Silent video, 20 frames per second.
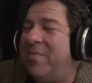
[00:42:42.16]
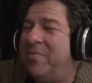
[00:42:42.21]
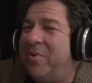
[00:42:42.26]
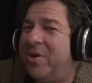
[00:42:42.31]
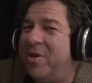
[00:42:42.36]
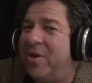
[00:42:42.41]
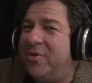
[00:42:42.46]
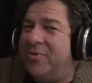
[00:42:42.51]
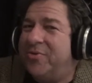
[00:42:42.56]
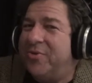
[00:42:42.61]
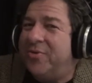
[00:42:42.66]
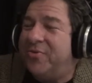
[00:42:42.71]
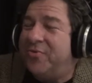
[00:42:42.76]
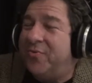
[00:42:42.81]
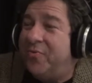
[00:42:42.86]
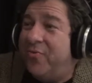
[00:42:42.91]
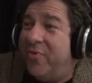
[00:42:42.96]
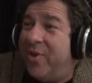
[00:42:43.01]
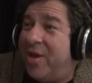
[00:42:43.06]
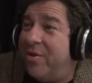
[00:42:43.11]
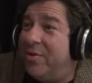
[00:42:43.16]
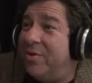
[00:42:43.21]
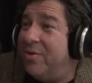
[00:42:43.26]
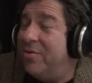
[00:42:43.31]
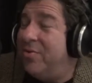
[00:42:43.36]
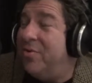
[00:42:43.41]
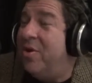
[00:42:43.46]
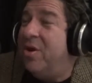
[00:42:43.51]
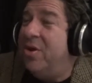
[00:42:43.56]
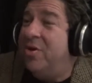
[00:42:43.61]
because there's
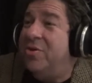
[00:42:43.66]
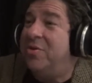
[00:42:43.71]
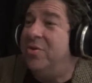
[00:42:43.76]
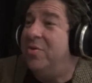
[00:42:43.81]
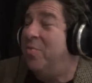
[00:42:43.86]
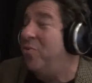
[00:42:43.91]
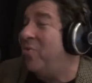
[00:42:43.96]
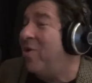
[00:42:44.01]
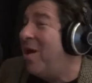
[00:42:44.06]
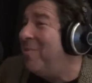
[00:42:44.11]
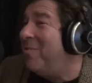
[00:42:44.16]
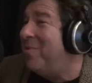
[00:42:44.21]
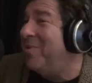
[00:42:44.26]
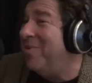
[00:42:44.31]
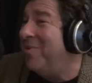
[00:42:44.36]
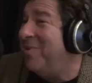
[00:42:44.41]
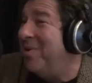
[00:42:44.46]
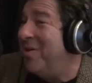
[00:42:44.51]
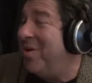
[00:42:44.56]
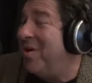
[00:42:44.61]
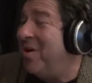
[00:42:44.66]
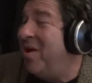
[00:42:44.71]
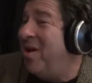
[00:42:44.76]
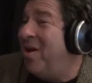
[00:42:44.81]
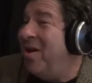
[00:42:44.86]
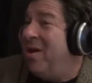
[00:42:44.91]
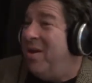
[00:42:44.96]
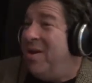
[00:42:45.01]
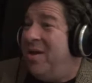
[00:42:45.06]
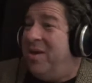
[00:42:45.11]
value to the property there,
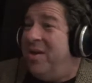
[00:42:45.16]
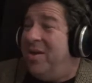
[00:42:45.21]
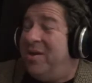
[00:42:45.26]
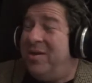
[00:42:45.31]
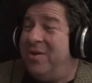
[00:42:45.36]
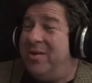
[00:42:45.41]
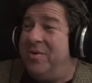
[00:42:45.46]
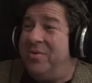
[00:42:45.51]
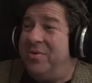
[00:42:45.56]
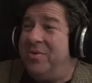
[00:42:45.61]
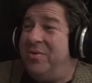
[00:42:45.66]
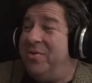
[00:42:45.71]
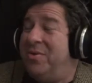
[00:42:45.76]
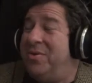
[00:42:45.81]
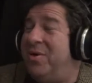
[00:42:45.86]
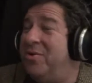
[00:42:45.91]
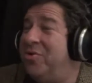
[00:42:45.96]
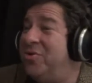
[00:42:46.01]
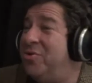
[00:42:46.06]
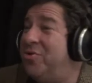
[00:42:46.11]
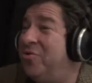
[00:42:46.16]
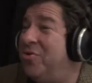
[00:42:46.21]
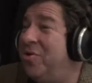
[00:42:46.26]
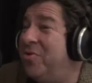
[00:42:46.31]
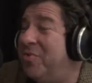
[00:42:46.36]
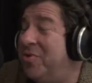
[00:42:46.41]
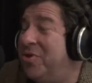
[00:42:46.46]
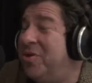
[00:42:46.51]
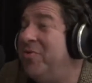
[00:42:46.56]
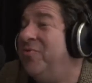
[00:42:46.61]
a
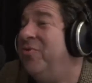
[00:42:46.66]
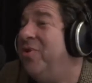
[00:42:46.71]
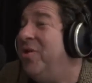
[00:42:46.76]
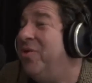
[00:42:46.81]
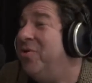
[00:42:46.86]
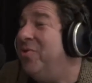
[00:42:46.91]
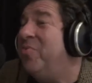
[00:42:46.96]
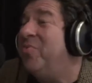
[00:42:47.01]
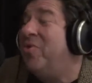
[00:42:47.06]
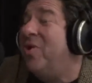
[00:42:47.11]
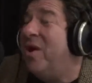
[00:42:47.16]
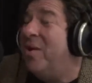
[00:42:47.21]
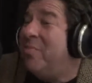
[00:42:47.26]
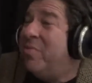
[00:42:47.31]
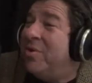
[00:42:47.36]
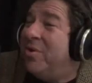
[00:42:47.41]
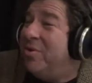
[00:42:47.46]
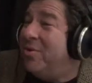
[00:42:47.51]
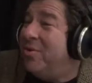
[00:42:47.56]
shooting would devalue property in